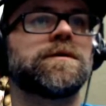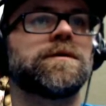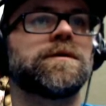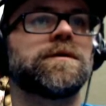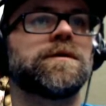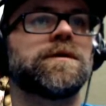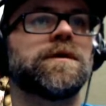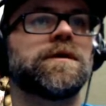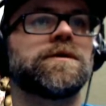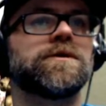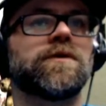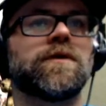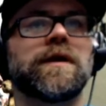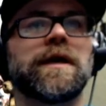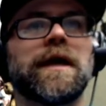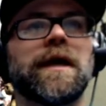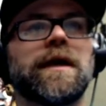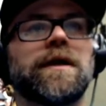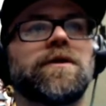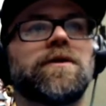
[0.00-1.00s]
So
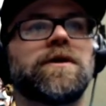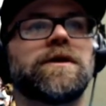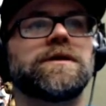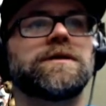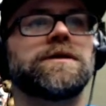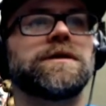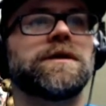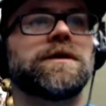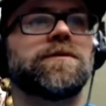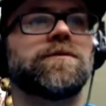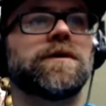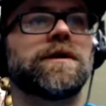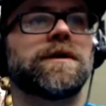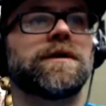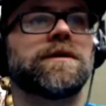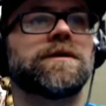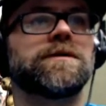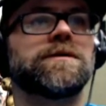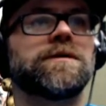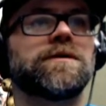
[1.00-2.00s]
again, you can see, right?
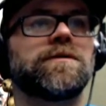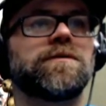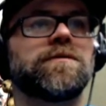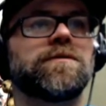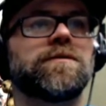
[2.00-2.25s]
So